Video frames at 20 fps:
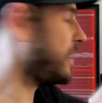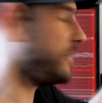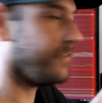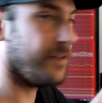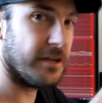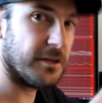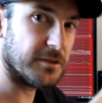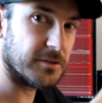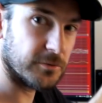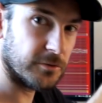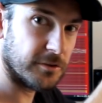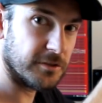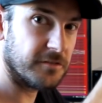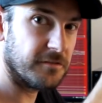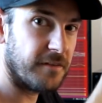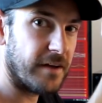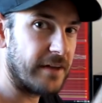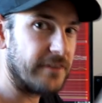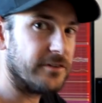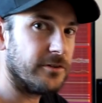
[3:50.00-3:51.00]
have an exhaust
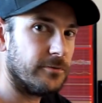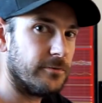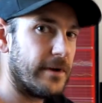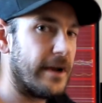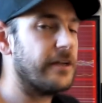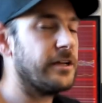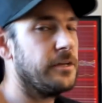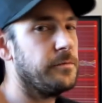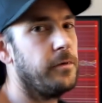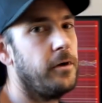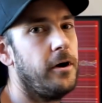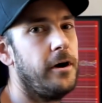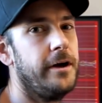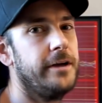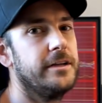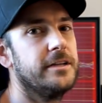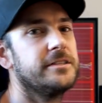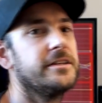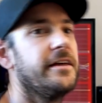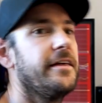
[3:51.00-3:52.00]
fan directly
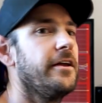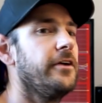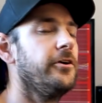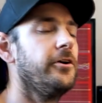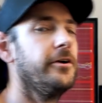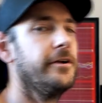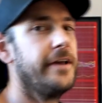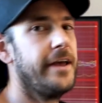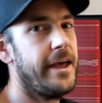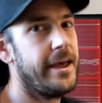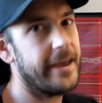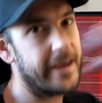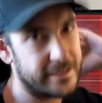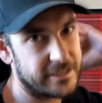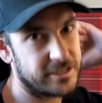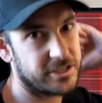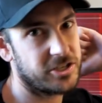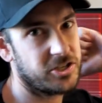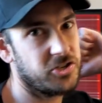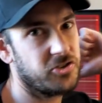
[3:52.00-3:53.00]
behind it so that hot air
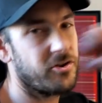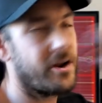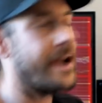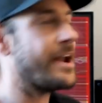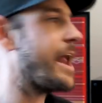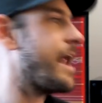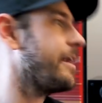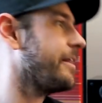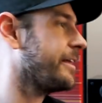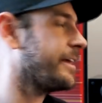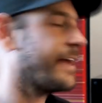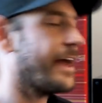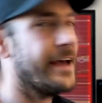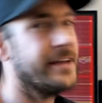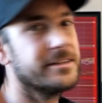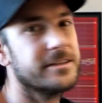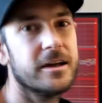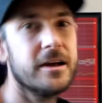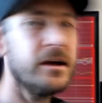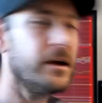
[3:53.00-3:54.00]
gets straight out of the
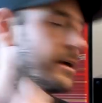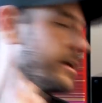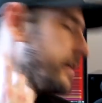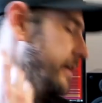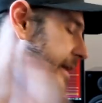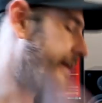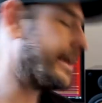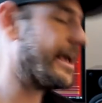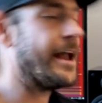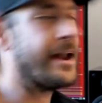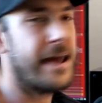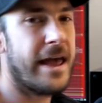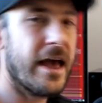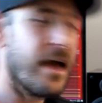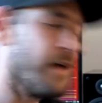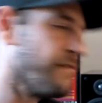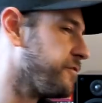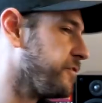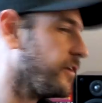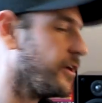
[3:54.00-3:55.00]
case. Again,
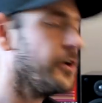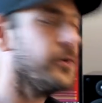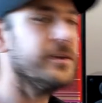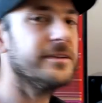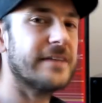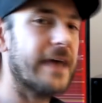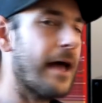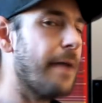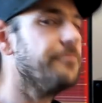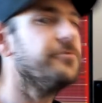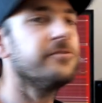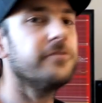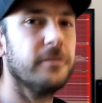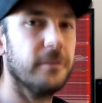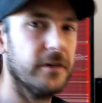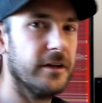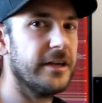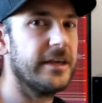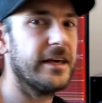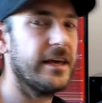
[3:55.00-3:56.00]
airflow is
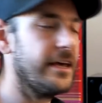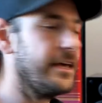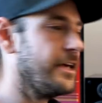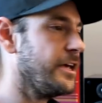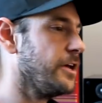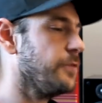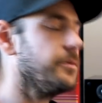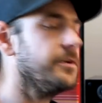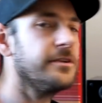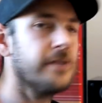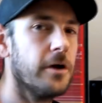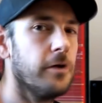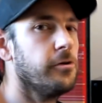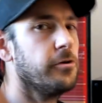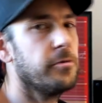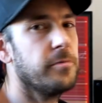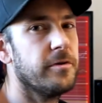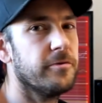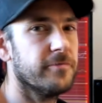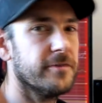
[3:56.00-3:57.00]
absolutely key here. We don't
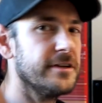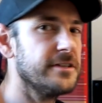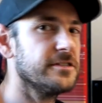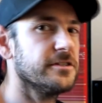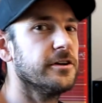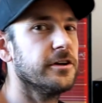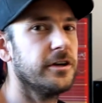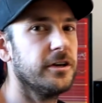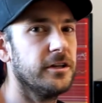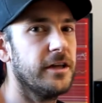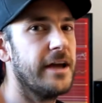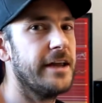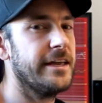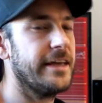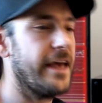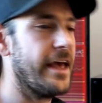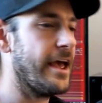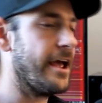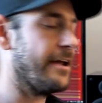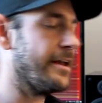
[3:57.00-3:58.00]
want to be
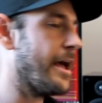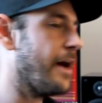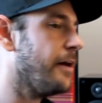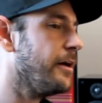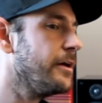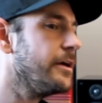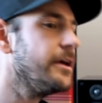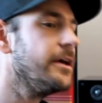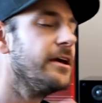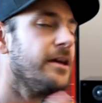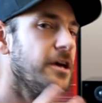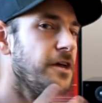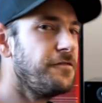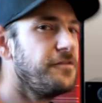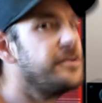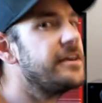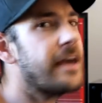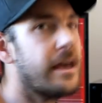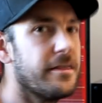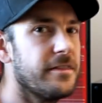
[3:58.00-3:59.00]
recirculating air. Now,
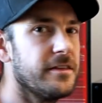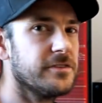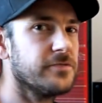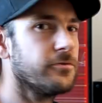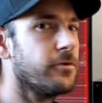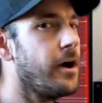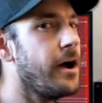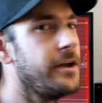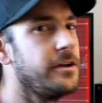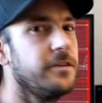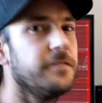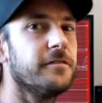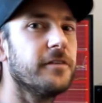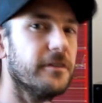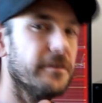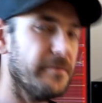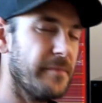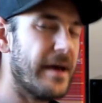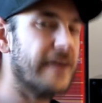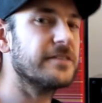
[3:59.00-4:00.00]
if you get this right and you've got
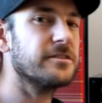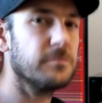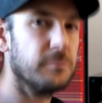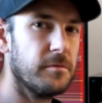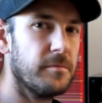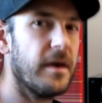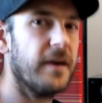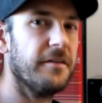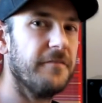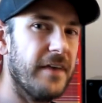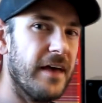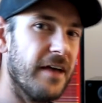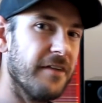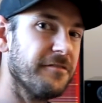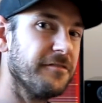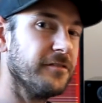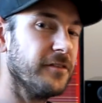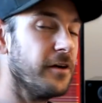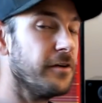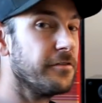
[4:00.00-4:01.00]
a maximum amount of
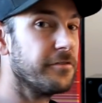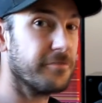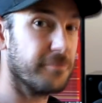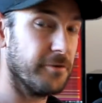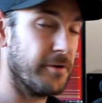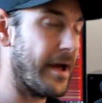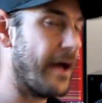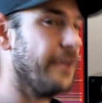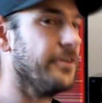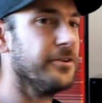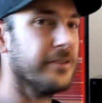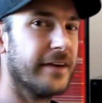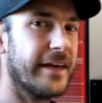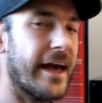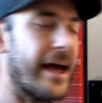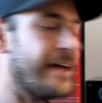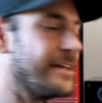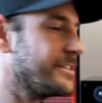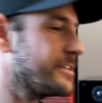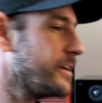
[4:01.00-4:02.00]
airflow throughout your
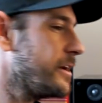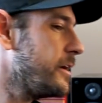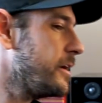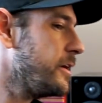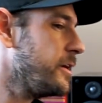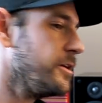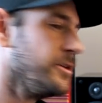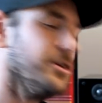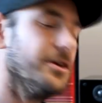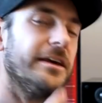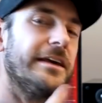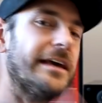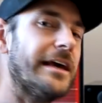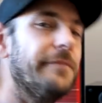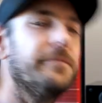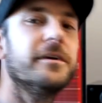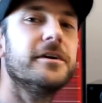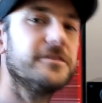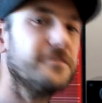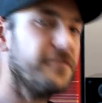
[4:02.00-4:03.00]
case, you can
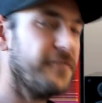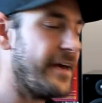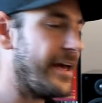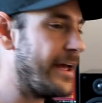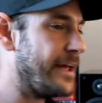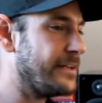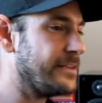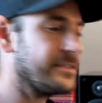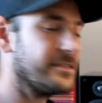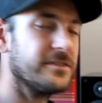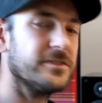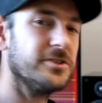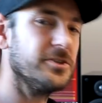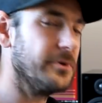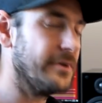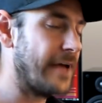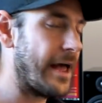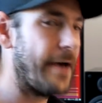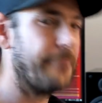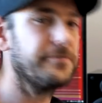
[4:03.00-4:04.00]
keep those fans
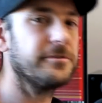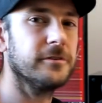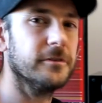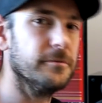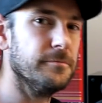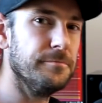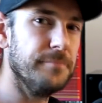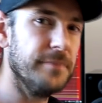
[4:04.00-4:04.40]
to an absolute